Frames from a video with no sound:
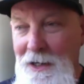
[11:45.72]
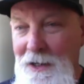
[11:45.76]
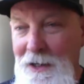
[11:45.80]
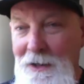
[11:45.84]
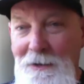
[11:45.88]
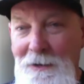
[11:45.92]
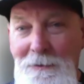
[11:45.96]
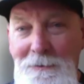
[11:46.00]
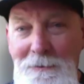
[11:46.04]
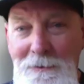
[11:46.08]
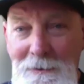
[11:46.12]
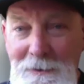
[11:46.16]

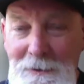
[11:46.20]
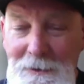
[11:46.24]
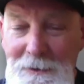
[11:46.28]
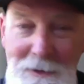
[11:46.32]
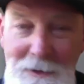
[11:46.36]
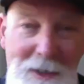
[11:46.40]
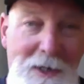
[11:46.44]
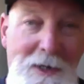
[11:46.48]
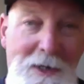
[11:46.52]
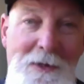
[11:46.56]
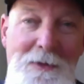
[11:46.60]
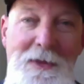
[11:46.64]
know,
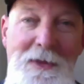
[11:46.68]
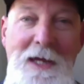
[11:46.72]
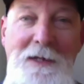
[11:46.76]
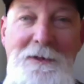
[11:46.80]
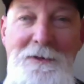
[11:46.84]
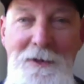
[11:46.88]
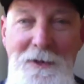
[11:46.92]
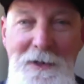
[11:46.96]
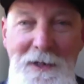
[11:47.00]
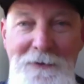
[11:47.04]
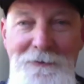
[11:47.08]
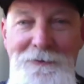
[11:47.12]
things
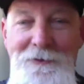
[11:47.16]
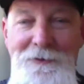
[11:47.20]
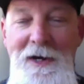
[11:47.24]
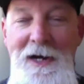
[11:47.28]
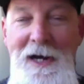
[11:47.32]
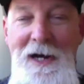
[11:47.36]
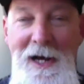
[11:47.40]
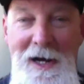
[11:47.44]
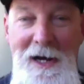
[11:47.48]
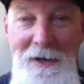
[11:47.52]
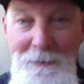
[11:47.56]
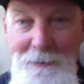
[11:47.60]
are different
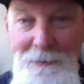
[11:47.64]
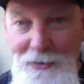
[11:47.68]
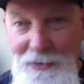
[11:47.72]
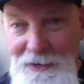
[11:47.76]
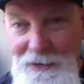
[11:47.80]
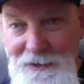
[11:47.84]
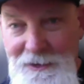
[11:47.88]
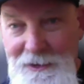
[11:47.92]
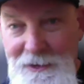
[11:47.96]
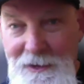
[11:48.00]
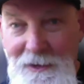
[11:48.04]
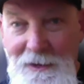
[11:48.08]
now in
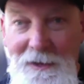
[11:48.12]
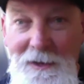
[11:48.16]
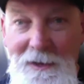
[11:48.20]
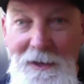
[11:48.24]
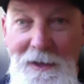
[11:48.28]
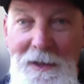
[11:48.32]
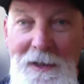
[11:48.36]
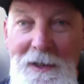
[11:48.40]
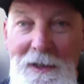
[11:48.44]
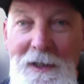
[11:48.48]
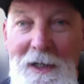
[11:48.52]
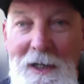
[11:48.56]
prison.
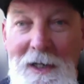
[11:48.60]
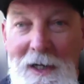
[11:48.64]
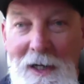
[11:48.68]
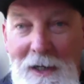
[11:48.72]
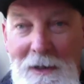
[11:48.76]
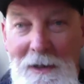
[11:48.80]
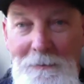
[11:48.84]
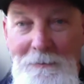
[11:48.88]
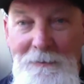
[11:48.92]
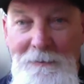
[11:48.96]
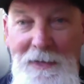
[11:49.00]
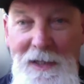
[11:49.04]

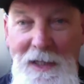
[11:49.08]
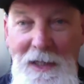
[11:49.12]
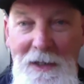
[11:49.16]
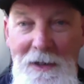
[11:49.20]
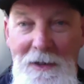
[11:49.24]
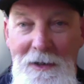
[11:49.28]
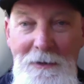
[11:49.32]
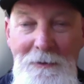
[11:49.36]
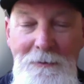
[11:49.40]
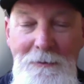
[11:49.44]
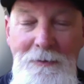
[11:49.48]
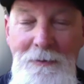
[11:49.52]
You
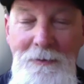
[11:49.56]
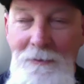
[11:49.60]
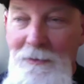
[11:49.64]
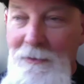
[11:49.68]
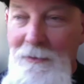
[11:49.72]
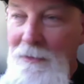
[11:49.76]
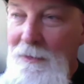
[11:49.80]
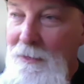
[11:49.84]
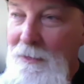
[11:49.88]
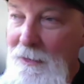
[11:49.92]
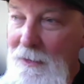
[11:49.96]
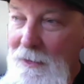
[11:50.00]
know,
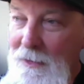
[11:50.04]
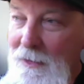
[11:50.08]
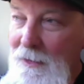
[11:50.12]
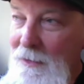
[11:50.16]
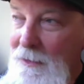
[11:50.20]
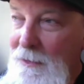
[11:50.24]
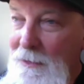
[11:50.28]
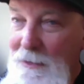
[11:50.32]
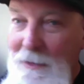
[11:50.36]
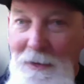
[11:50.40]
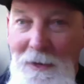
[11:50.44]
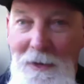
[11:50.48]

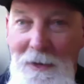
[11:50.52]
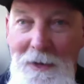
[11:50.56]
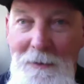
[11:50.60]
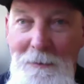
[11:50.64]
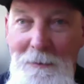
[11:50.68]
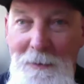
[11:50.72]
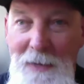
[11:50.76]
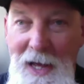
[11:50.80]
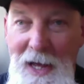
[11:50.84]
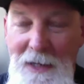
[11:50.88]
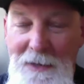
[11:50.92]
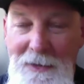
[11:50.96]

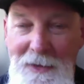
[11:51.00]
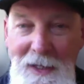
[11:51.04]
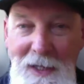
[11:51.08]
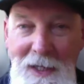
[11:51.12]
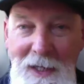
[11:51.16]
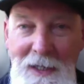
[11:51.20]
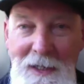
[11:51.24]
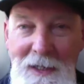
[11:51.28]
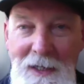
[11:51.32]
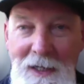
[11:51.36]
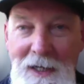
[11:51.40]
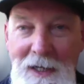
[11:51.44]
back
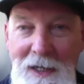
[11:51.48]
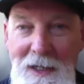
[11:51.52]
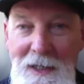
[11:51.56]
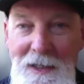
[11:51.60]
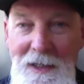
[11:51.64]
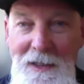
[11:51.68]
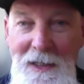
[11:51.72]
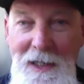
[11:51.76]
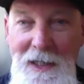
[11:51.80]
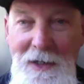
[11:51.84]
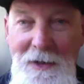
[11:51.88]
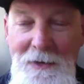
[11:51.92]
then,
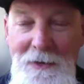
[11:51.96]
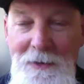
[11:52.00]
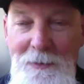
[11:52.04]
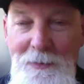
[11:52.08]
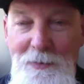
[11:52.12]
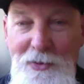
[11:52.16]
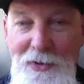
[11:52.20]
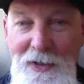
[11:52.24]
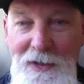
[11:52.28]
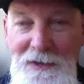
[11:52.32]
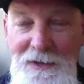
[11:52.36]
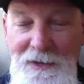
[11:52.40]
you know, the
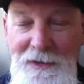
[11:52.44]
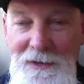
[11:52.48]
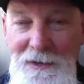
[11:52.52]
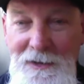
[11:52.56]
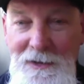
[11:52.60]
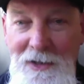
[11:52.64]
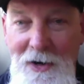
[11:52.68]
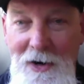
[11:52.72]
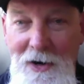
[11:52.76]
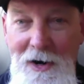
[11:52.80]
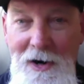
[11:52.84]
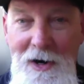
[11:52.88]
prison
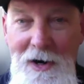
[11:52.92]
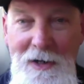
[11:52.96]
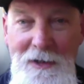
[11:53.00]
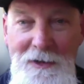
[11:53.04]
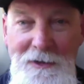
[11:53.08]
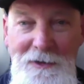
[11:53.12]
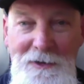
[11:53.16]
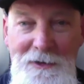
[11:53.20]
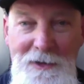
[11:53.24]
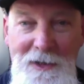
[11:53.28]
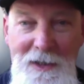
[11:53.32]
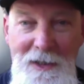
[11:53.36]

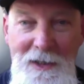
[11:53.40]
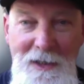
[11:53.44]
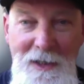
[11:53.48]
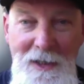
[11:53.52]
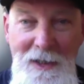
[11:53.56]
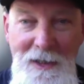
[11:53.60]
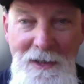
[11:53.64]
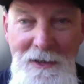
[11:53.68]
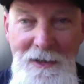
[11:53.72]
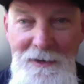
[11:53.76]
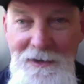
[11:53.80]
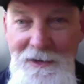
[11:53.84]
guards and
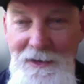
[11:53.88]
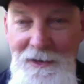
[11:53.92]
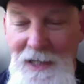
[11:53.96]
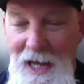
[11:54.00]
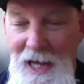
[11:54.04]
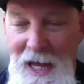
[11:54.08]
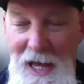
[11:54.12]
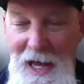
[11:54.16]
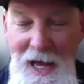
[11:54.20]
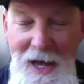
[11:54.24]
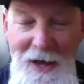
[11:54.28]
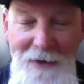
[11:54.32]

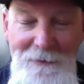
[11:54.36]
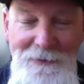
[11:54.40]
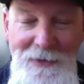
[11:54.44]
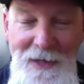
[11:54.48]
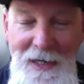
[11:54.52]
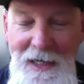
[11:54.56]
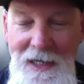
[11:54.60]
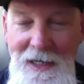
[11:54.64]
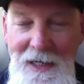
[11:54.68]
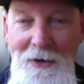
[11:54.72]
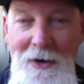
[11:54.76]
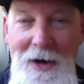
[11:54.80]
staff, they
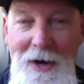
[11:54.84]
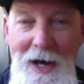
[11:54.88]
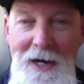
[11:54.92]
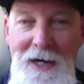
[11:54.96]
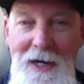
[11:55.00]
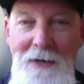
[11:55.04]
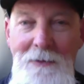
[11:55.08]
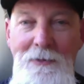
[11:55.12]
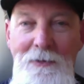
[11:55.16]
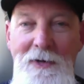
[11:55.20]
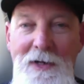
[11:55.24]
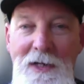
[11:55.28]
didn't know how
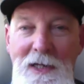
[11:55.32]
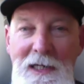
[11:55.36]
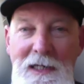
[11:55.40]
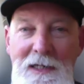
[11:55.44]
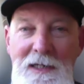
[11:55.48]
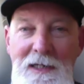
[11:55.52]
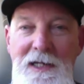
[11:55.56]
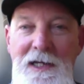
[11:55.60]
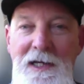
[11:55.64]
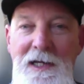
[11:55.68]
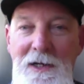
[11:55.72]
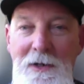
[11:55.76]
to really
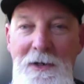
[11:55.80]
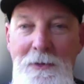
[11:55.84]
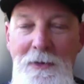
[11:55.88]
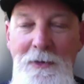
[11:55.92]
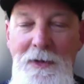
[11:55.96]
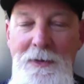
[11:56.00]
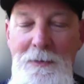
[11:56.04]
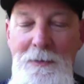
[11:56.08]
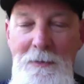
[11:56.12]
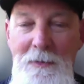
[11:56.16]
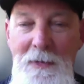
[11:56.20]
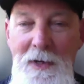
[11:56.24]
deal
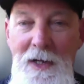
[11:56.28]
with